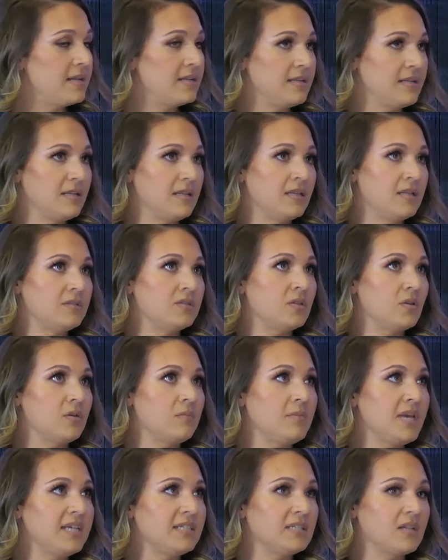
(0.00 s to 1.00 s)
And so it
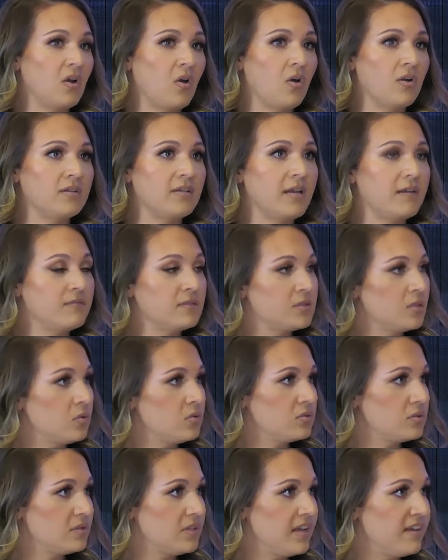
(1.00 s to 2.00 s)
makes it hard to have a
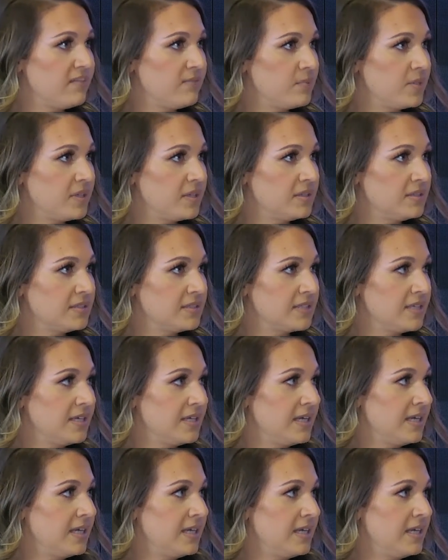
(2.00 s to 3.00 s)
social life because
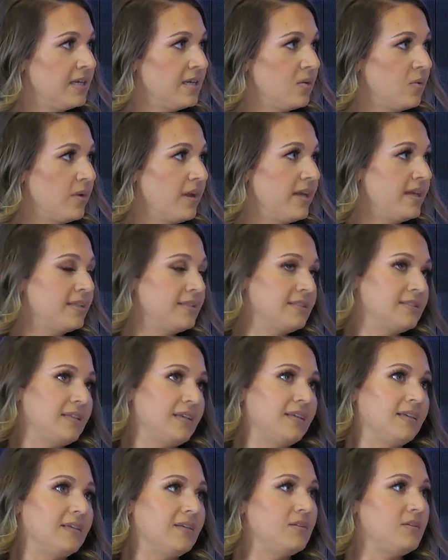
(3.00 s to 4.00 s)
in a way it's
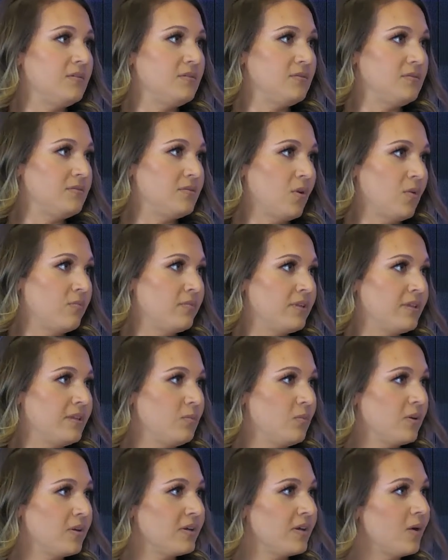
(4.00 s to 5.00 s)
like you don't really
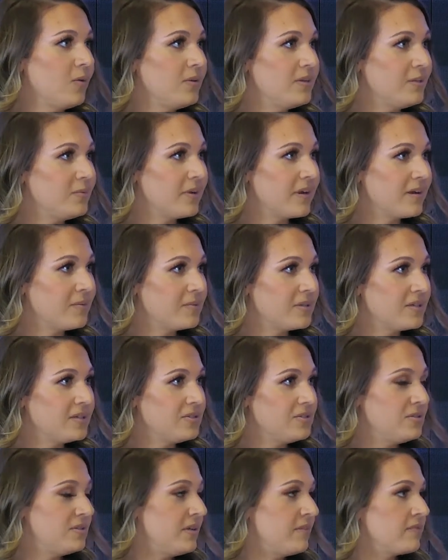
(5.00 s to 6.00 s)
want to go anywhere
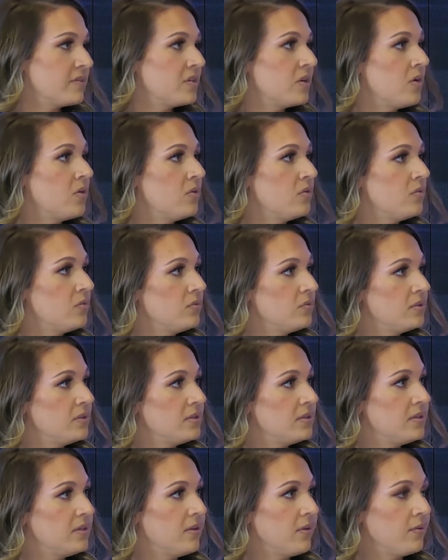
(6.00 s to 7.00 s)
because you never know,
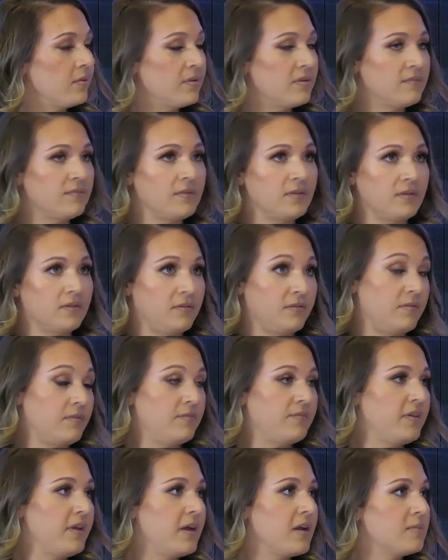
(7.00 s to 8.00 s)
you know, if the
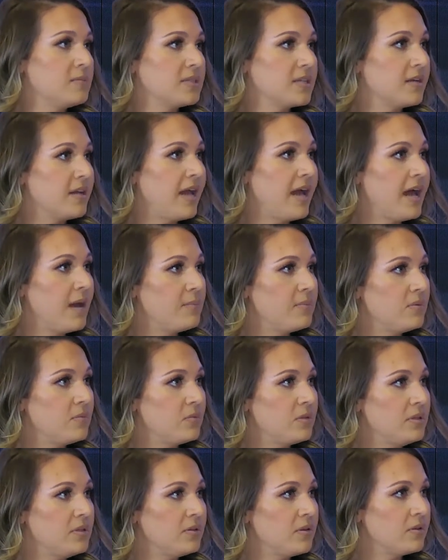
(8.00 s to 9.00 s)
flare-up's going to happen
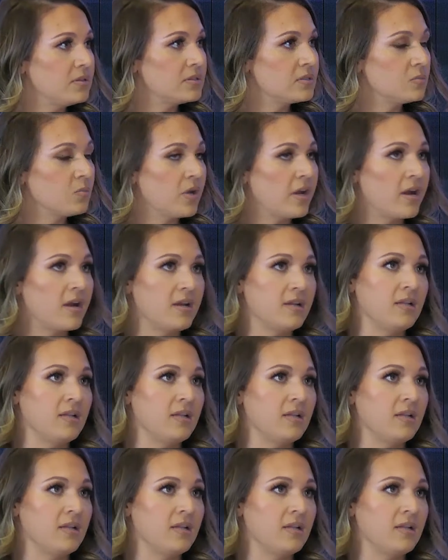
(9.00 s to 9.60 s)
when you go somewhere.